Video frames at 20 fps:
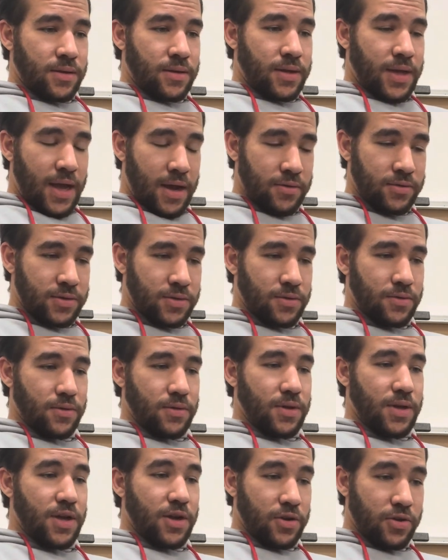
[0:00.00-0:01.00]

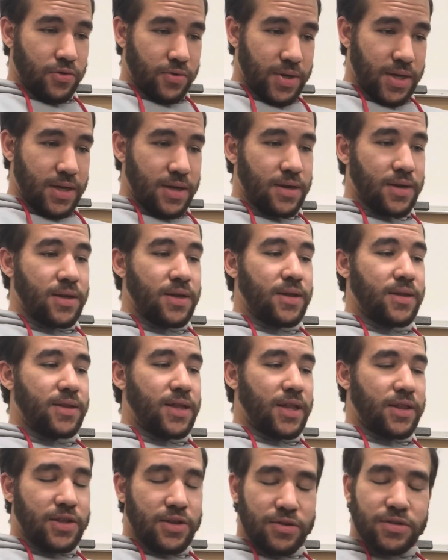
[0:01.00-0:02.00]
council agreed
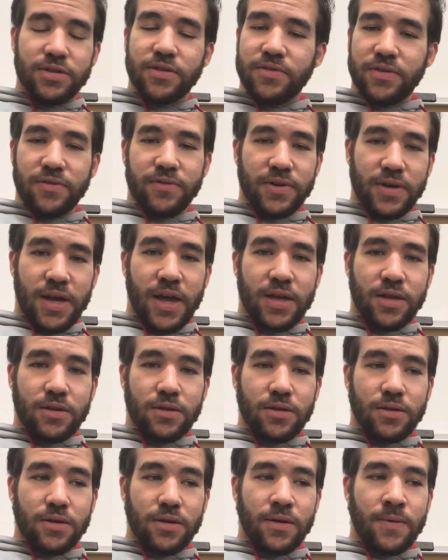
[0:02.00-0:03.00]
that the use of the
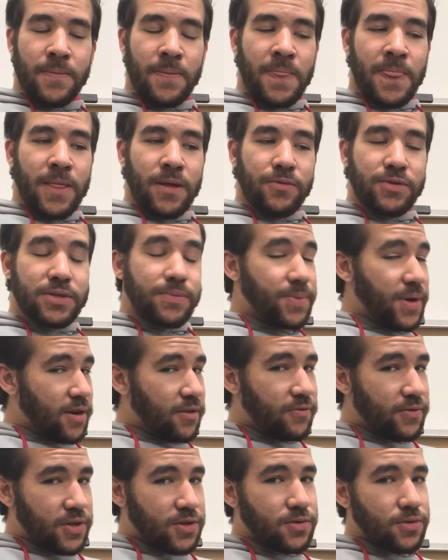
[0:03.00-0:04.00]
vernacular was
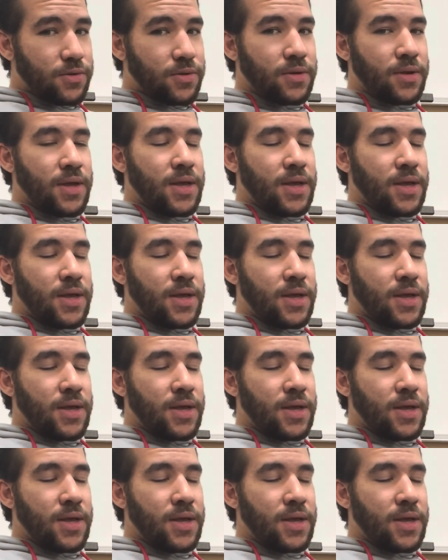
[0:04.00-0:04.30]
beneficial